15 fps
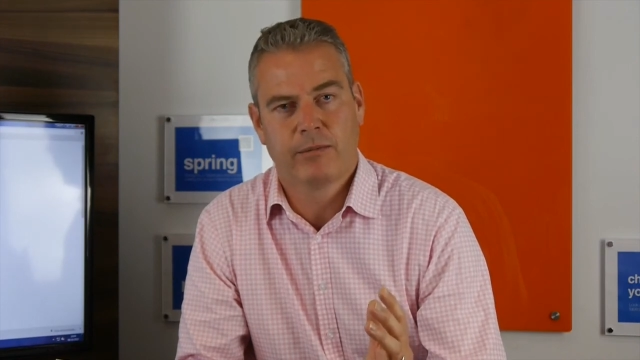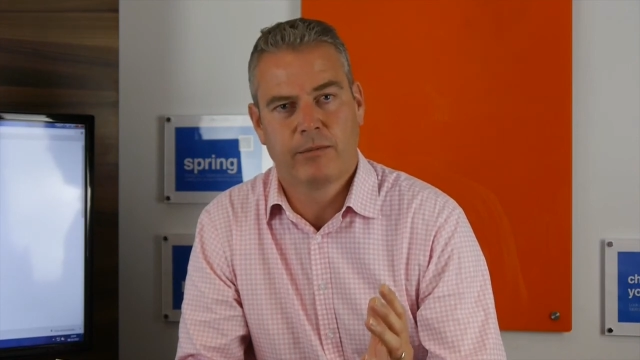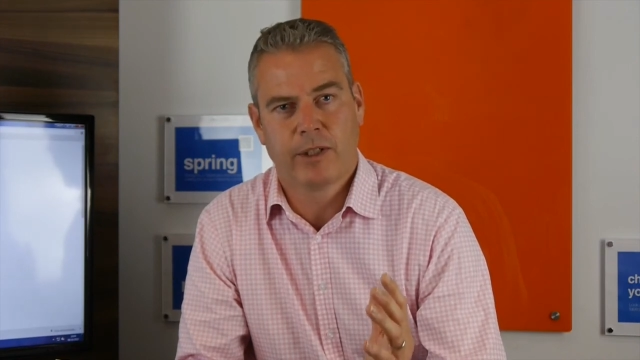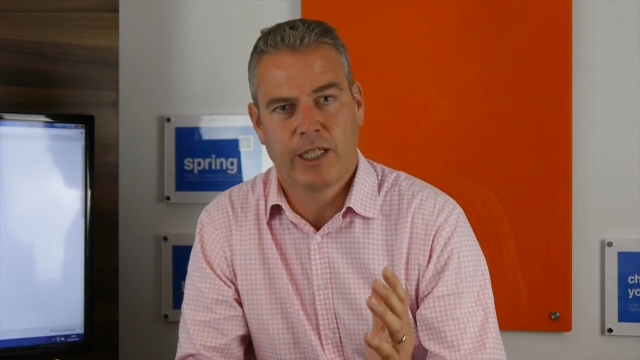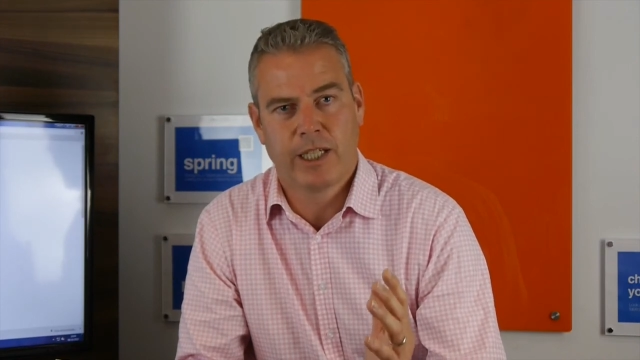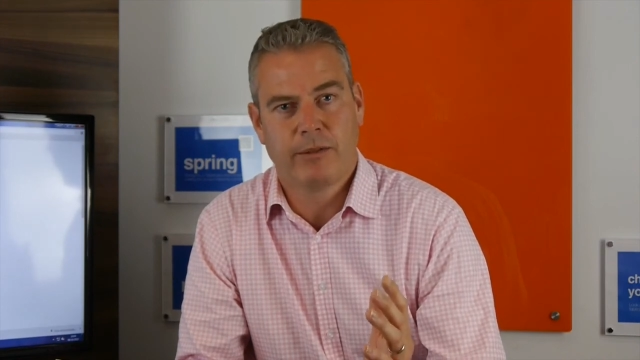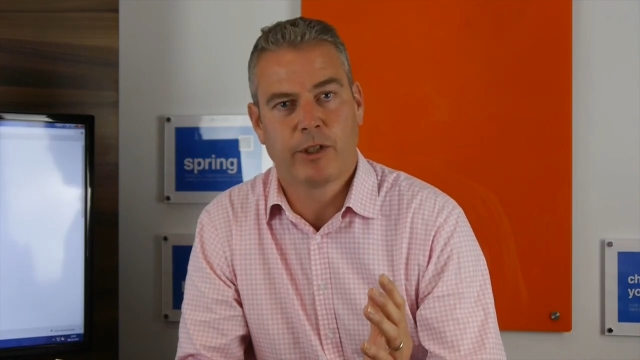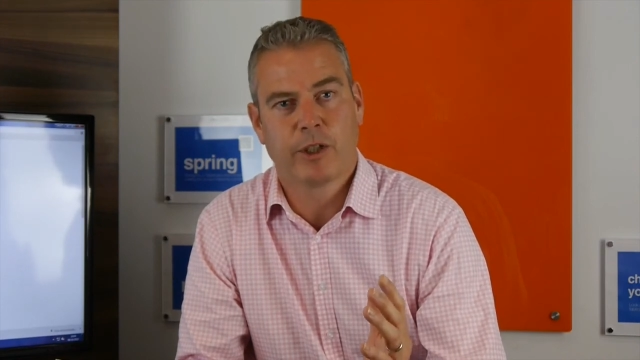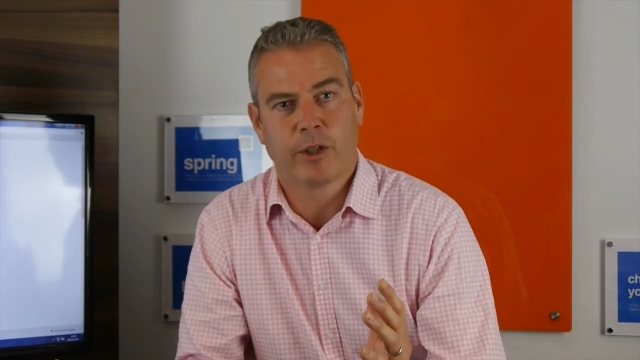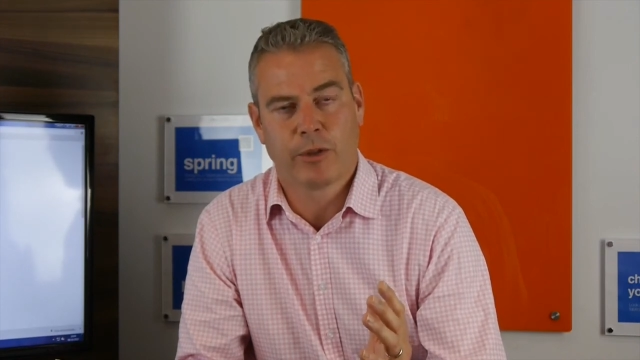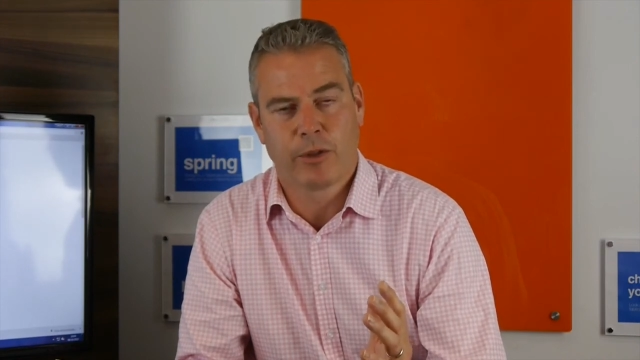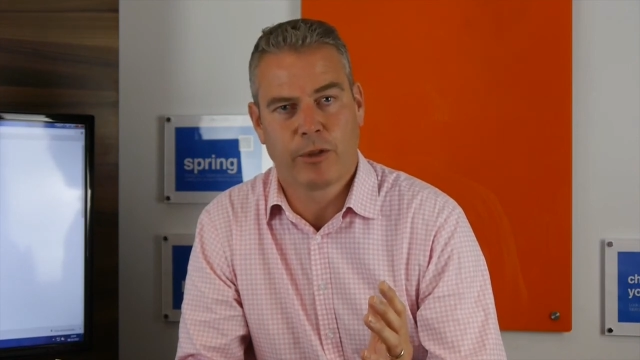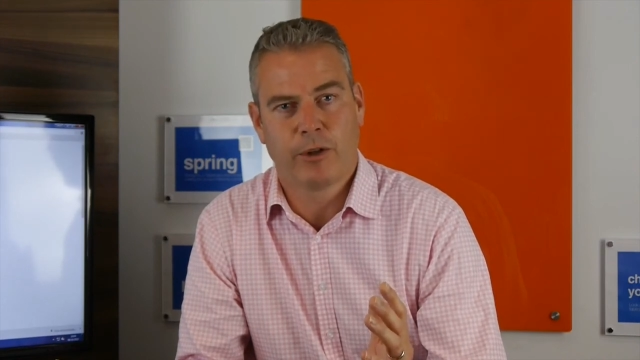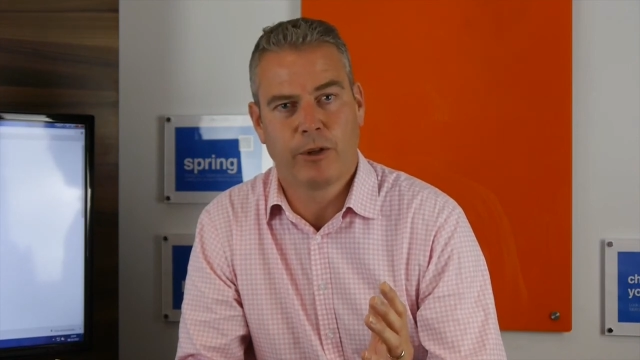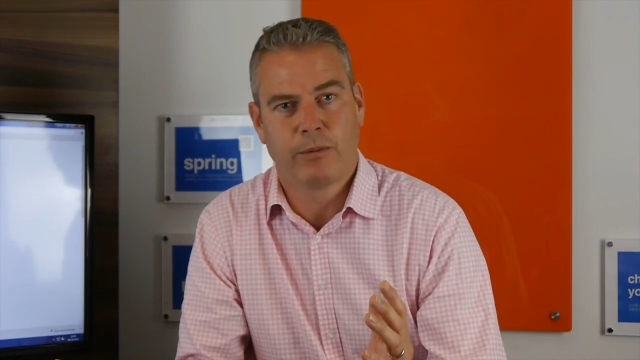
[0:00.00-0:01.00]
My name's
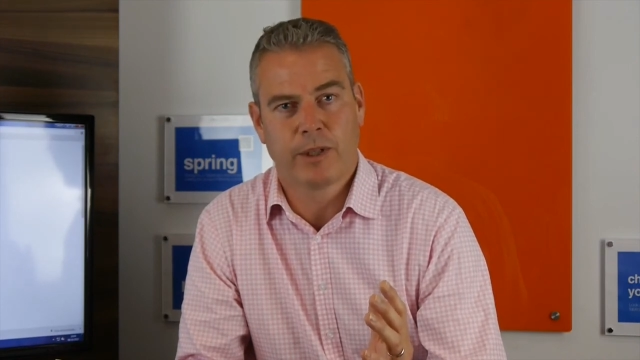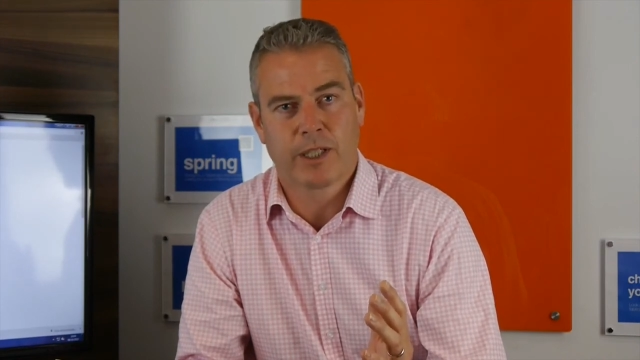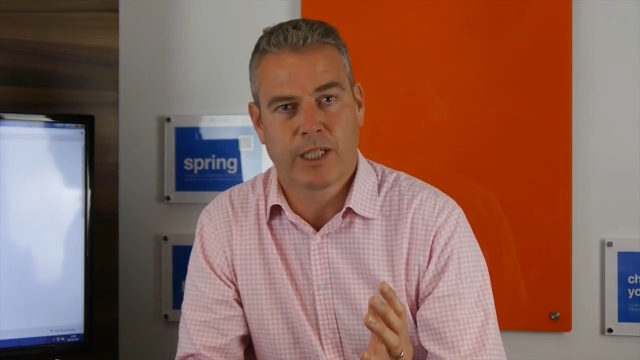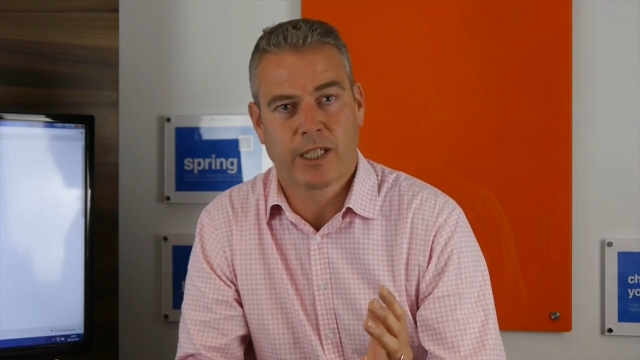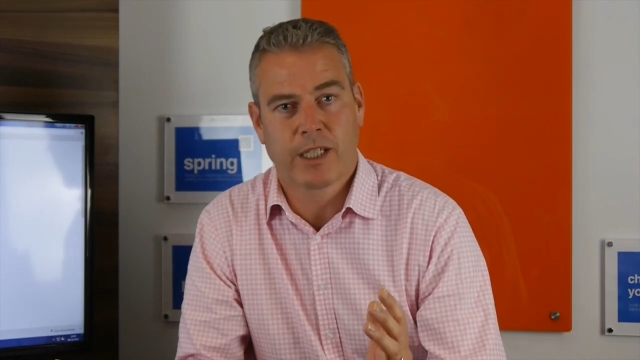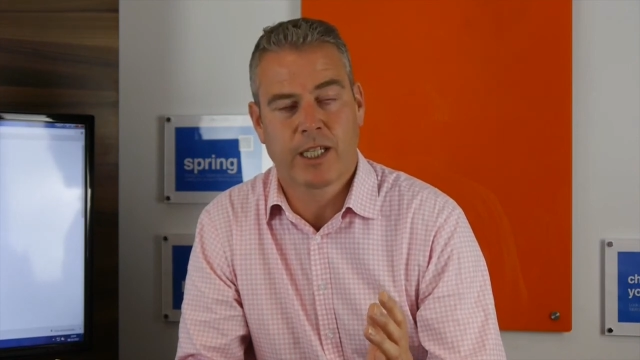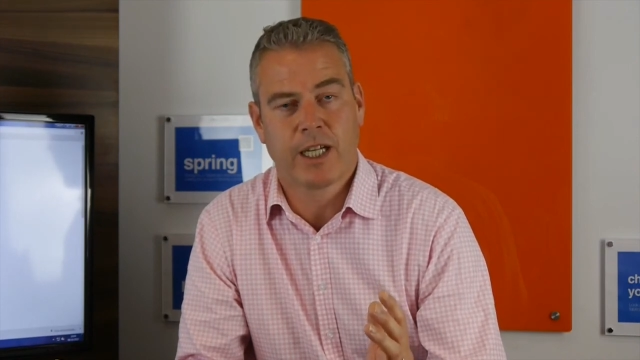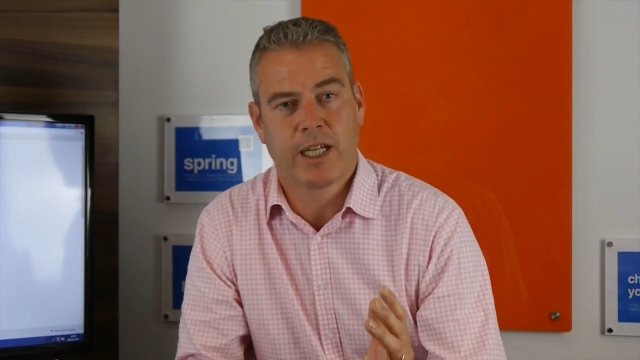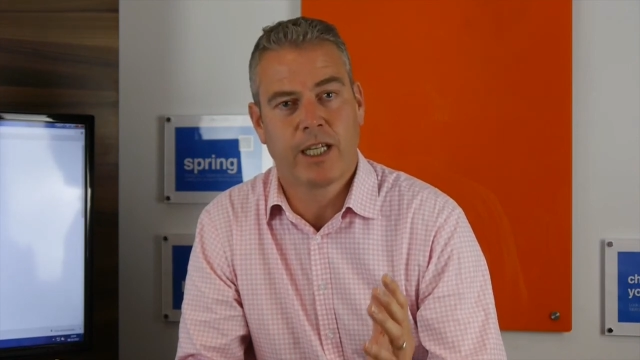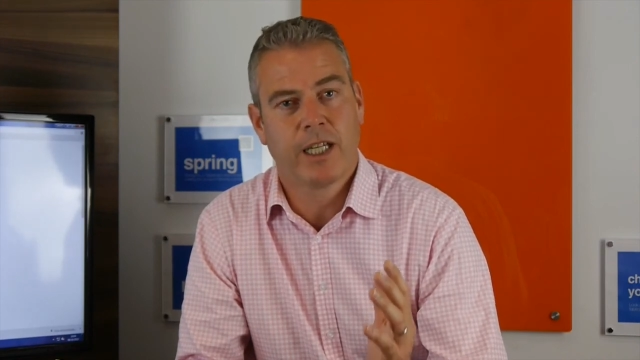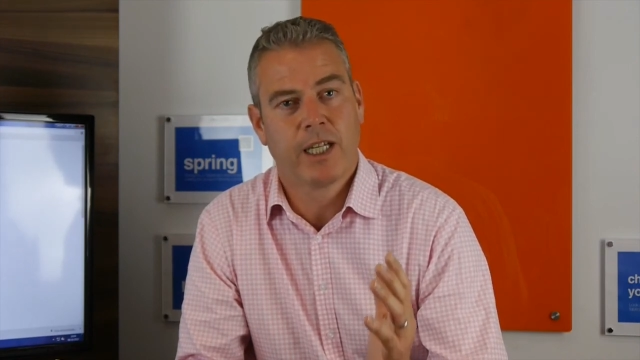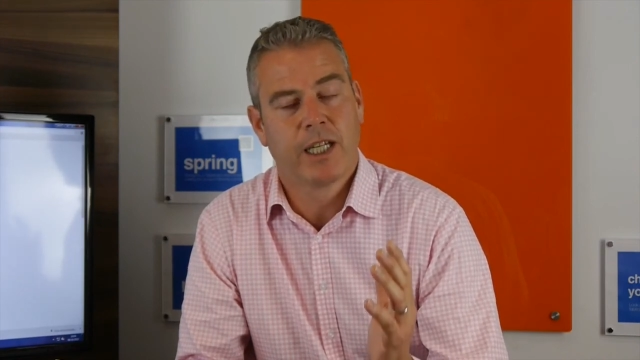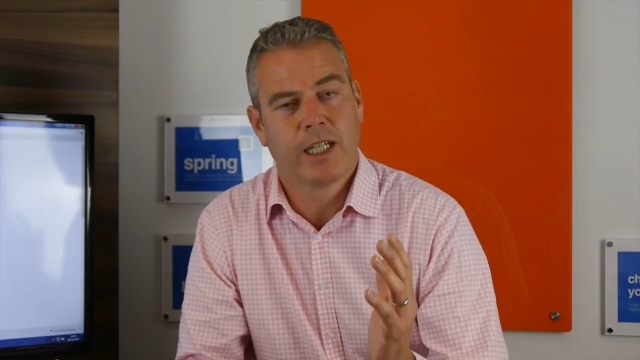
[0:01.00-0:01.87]
Jon Thorpe, as I say,